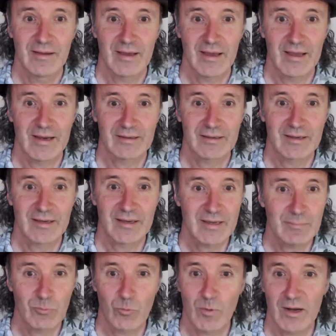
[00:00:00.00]
and
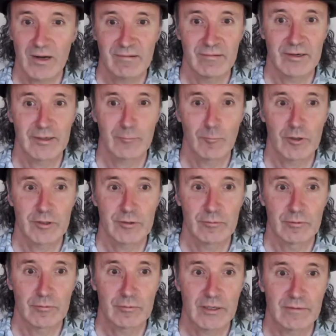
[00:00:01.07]
keep wondering what you're
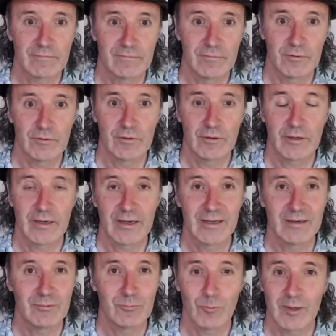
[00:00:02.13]
looking for
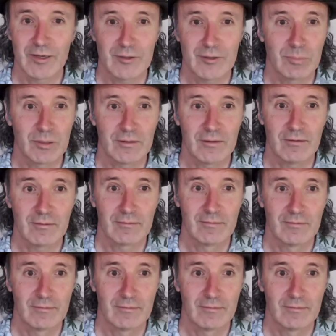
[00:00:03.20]
and where you belong.